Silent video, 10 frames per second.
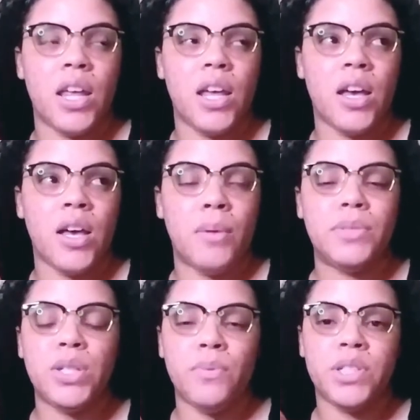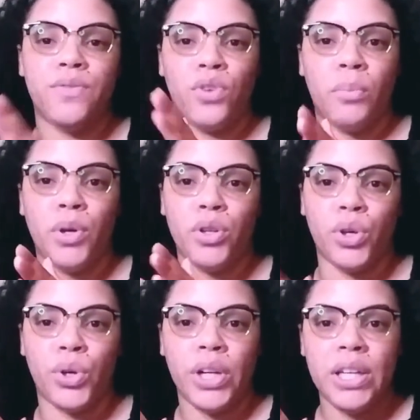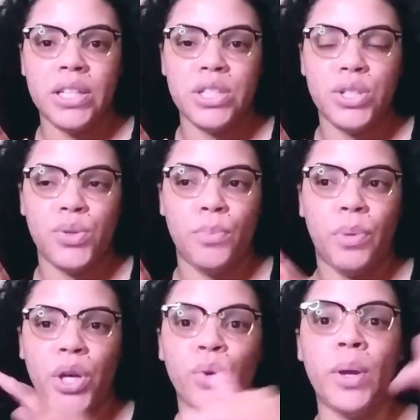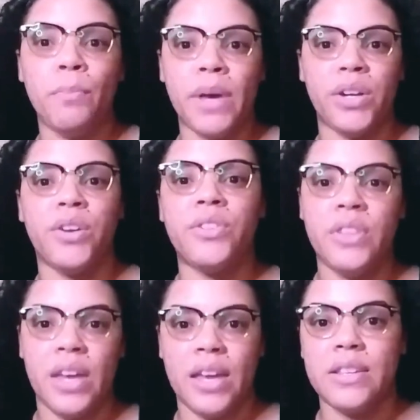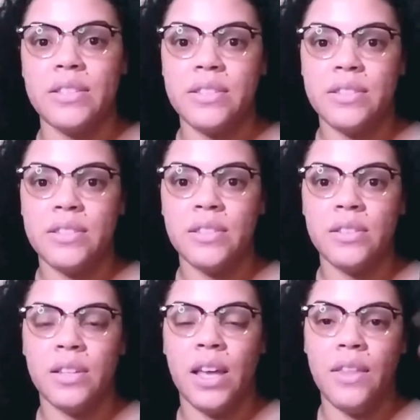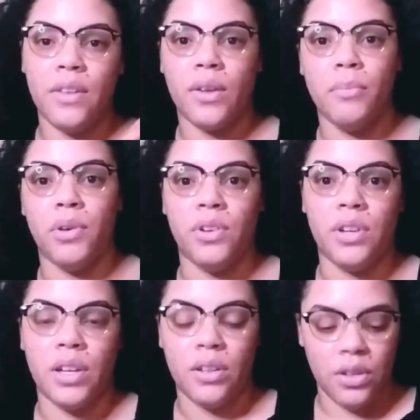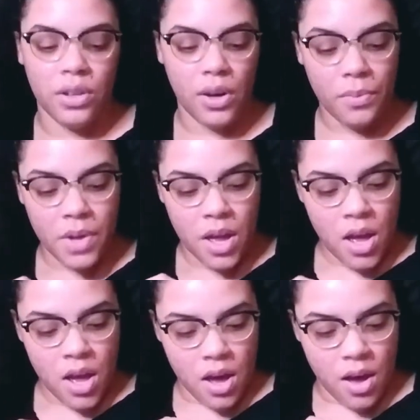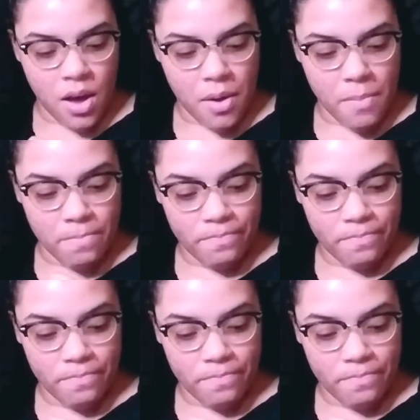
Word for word: um, to its former glory and do bigger and better things in the community, you know? Um,